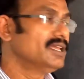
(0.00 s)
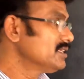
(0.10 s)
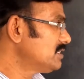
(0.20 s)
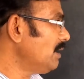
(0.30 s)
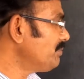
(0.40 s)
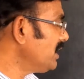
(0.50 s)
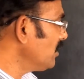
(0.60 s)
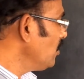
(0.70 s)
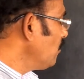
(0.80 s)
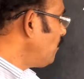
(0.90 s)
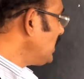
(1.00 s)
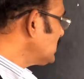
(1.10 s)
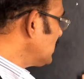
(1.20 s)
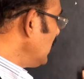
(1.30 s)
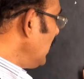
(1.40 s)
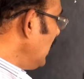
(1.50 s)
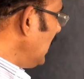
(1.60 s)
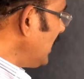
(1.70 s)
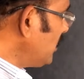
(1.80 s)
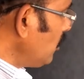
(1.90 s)
Same thing. First,
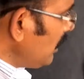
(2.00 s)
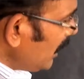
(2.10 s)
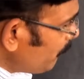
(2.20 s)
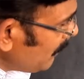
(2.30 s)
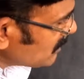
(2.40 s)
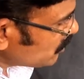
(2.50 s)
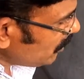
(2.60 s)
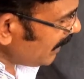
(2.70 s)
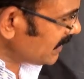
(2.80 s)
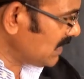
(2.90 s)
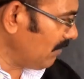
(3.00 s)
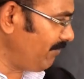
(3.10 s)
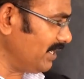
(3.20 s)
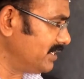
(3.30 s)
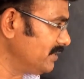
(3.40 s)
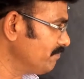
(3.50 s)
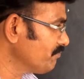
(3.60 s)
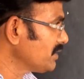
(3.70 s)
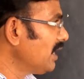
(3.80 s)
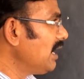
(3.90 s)
lead to lead plus to lead sulfate.
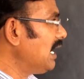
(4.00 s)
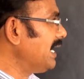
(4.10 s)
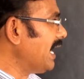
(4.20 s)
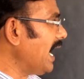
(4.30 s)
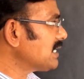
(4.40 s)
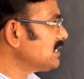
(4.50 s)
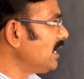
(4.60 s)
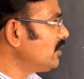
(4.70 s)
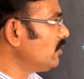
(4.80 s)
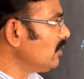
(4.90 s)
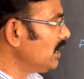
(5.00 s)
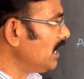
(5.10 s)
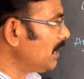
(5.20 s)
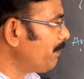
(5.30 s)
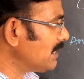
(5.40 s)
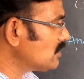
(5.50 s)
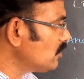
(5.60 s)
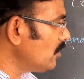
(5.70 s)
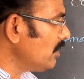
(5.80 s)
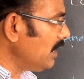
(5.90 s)
Lead dioxide to lead plus
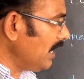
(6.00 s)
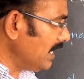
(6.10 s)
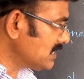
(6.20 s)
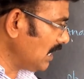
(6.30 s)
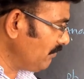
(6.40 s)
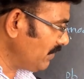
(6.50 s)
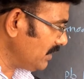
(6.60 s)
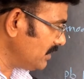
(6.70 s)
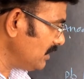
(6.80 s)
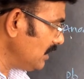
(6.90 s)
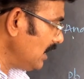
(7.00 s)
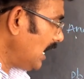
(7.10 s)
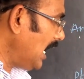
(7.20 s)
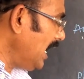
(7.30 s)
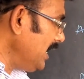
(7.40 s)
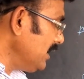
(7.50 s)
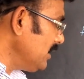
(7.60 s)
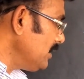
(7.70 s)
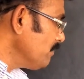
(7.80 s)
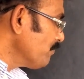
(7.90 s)
to lead sulfate. And
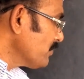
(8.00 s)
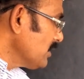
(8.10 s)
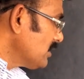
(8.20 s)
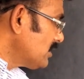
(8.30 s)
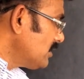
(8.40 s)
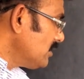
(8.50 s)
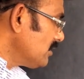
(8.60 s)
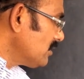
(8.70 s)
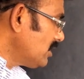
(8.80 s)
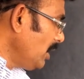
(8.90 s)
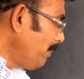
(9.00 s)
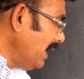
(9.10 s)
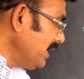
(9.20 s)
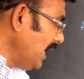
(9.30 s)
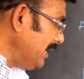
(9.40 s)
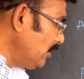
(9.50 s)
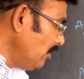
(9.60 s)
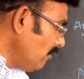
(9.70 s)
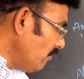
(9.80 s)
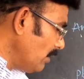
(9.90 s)
3.8 to
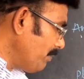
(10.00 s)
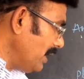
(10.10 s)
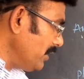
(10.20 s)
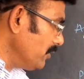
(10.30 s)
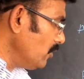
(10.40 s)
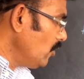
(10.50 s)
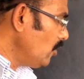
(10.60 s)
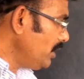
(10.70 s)
1.2.